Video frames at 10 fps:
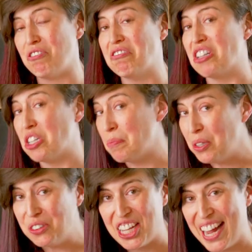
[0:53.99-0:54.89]

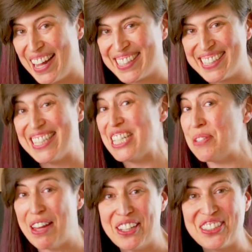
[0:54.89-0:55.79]
verbal checks,
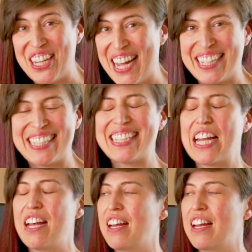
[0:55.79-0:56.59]
email checks.